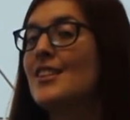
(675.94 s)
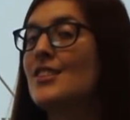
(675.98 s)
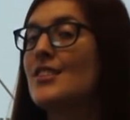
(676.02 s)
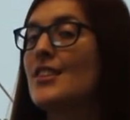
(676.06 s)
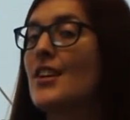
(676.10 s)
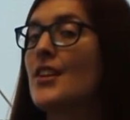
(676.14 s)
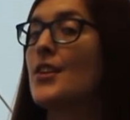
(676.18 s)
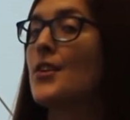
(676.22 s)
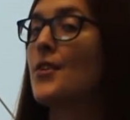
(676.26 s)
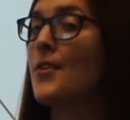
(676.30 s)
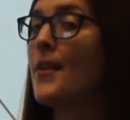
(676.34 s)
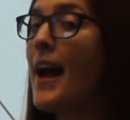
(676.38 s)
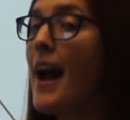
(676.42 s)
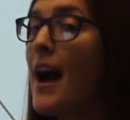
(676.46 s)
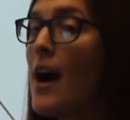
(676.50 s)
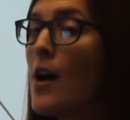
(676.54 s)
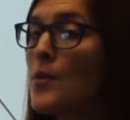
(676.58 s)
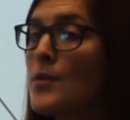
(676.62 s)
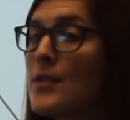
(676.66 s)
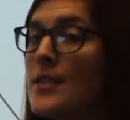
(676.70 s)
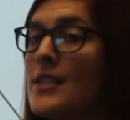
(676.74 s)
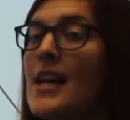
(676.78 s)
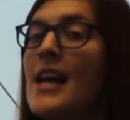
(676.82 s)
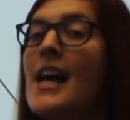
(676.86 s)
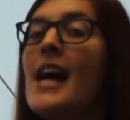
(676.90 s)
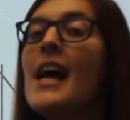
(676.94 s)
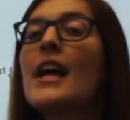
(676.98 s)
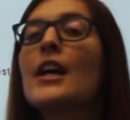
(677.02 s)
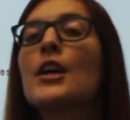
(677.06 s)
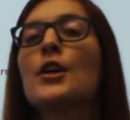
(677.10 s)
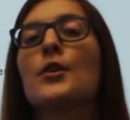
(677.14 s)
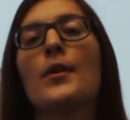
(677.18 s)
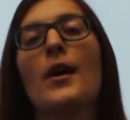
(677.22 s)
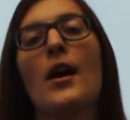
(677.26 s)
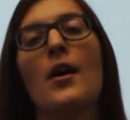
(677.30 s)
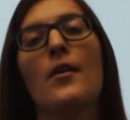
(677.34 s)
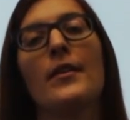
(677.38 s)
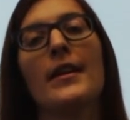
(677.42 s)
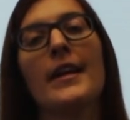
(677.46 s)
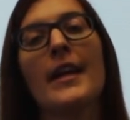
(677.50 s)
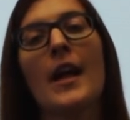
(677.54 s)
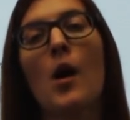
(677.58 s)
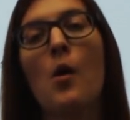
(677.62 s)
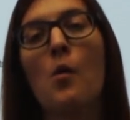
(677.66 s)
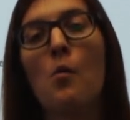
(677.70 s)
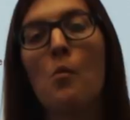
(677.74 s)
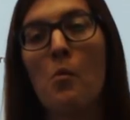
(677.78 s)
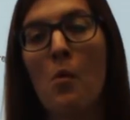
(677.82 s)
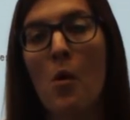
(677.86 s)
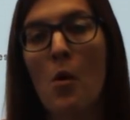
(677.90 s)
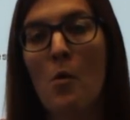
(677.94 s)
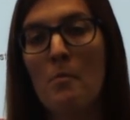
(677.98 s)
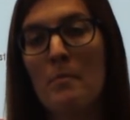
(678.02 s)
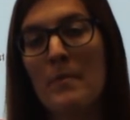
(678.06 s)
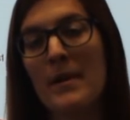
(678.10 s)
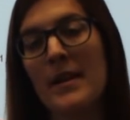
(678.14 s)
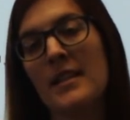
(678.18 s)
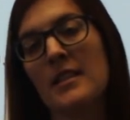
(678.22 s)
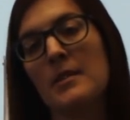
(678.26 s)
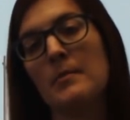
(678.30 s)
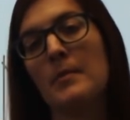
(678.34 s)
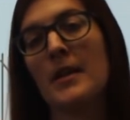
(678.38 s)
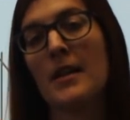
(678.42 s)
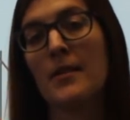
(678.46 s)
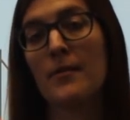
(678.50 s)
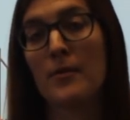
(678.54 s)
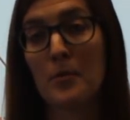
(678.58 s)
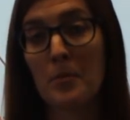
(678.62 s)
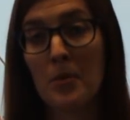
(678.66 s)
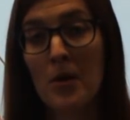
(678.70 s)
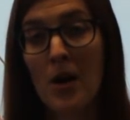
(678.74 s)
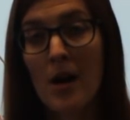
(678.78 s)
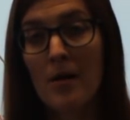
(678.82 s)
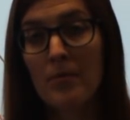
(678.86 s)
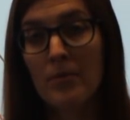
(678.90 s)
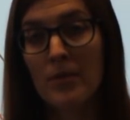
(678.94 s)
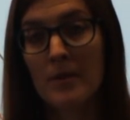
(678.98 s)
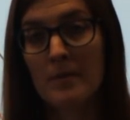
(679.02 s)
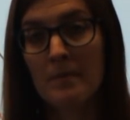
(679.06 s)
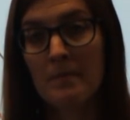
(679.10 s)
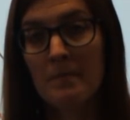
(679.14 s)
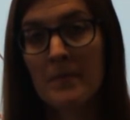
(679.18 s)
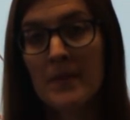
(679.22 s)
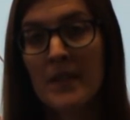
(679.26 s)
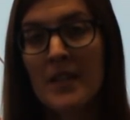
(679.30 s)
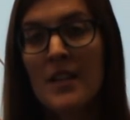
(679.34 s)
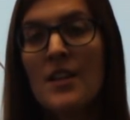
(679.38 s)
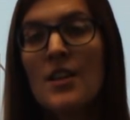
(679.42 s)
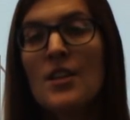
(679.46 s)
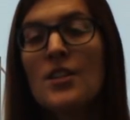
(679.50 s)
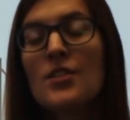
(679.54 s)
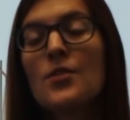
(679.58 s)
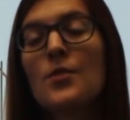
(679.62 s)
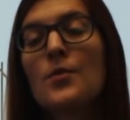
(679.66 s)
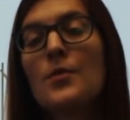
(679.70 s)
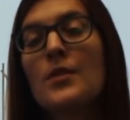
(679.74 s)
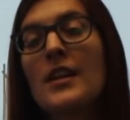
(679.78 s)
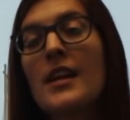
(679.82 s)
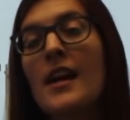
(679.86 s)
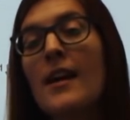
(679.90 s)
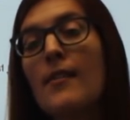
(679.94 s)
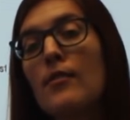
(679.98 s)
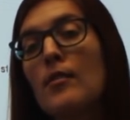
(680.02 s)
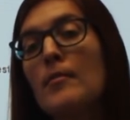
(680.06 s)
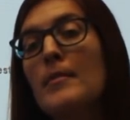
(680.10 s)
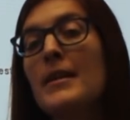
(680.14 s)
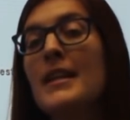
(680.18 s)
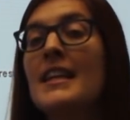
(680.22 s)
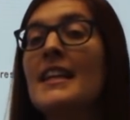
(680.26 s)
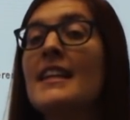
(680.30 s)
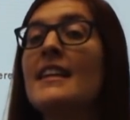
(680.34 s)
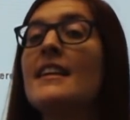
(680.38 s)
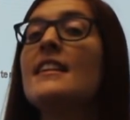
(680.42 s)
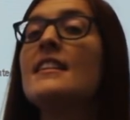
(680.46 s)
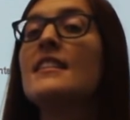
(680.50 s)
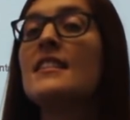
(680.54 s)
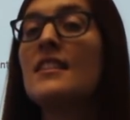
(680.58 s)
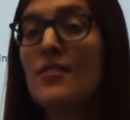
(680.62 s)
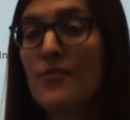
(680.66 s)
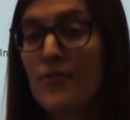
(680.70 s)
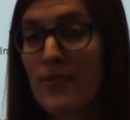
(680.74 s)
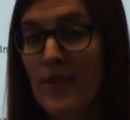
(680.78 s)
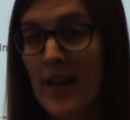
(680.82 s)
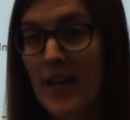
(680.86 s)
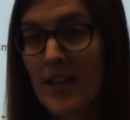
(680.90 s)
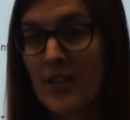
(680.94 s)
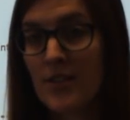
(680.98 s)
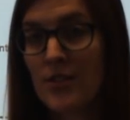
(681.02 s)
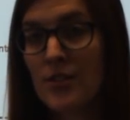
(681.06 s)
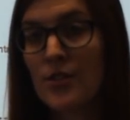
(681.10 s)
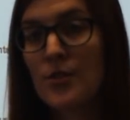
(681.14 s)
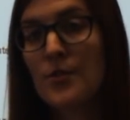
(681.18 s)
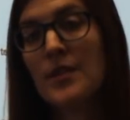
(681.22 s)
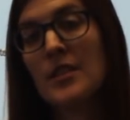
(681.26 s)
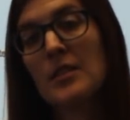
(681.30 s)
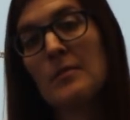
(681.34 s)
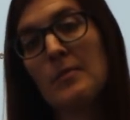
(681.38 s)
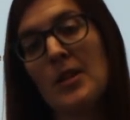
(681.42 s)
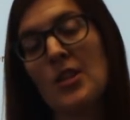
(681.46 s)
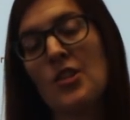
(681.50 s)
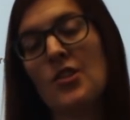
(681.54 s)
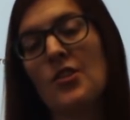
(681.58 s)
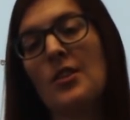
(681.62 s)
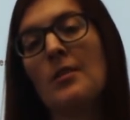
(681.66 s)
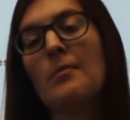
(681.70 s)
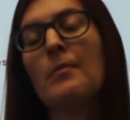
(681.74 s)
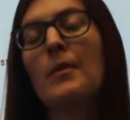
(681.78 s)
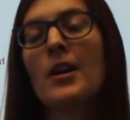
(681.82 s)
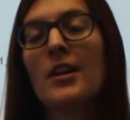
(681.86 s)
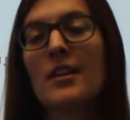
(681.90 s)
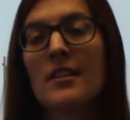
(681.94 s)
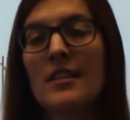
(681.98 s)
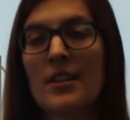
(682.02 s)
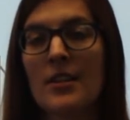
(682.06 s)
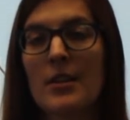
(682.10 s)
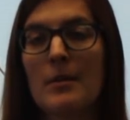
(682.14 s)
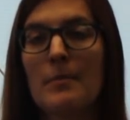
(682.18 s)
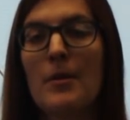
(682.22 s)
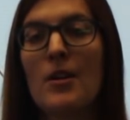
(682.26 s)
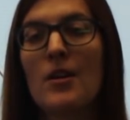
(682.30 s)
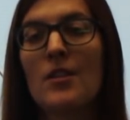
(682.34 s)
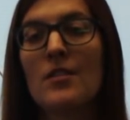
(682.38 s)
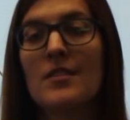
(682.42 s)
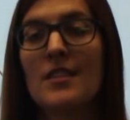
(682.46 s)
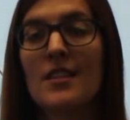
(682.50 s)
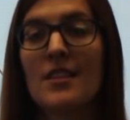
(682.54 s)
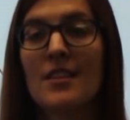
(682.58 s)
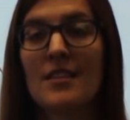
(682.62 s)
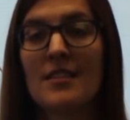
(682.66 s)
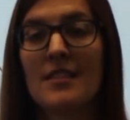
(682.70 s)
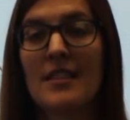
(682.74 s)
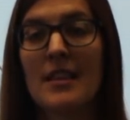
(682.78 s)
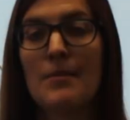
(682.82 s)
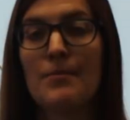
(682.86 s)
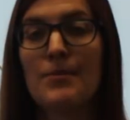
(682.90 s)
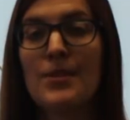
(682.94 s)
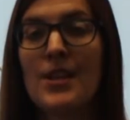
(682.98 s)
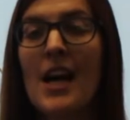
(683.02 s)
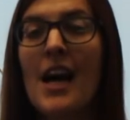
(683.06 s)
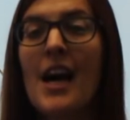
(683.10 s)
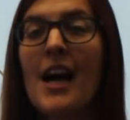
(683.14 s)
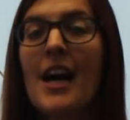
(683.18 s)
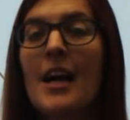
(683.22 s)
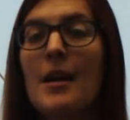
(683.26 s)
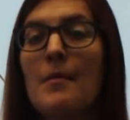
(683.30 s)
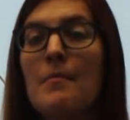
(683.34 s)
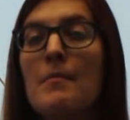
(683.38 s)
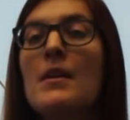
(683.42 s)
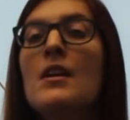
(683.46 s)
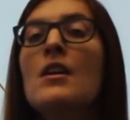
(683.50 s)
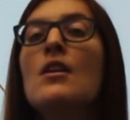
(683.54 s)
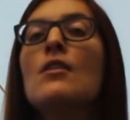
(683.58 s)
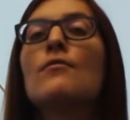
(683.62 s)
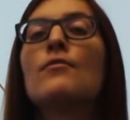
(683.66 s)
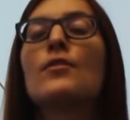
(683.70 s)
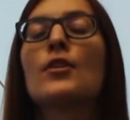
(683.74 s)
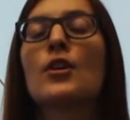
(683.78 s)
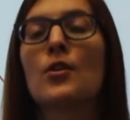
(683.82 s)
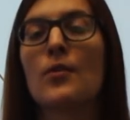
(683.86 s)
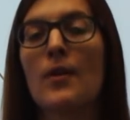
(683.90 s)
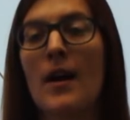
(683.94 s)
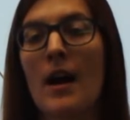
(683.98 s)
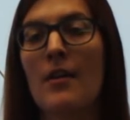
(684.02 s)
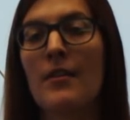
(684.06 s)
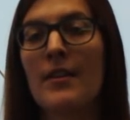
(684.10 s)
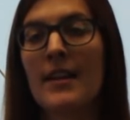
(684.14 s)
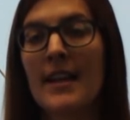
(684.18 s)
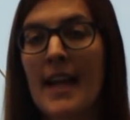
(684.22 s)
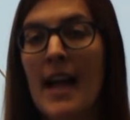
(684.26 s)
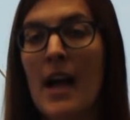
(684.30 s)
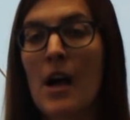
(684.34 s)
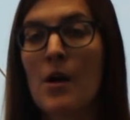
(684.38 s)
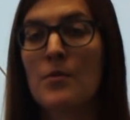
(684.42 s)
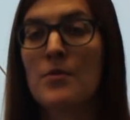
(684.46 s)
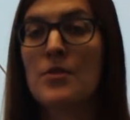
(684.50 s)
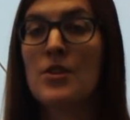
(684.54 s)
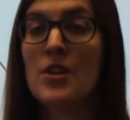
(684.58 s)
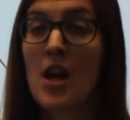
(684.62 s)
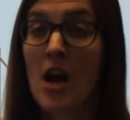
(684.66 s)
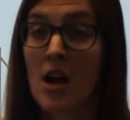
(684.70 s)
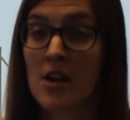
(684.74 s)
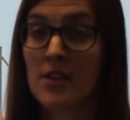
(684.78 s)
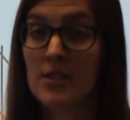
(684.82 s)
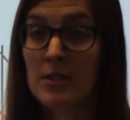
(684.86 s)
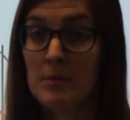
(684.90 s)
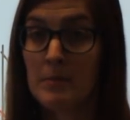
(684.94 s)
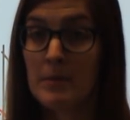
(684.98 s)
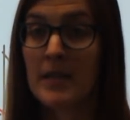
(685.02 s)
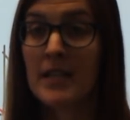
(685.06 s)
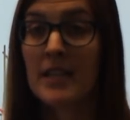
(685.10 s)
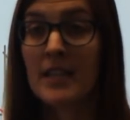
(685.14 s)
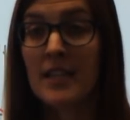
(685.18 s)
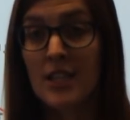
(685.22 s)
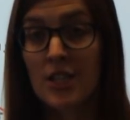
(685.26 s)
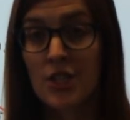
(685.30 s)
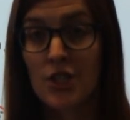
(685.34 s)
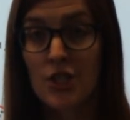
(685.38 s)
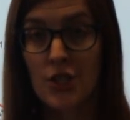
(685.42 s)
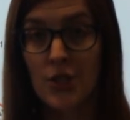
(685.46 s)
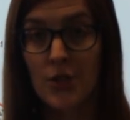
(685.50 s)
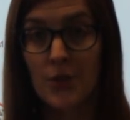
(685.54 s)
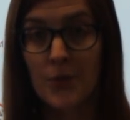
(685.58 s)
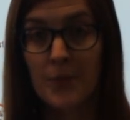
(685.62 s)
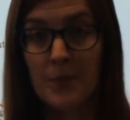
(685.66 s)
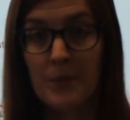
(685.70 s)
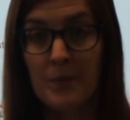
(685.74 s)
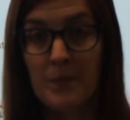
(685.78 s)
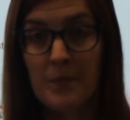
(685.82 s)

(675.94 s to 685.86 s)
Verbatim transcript: each other out and crowding out won't be as big of a problem. So the government needs the Fed to do expansionary monetary policy at the same time for crowding out not to be an issue.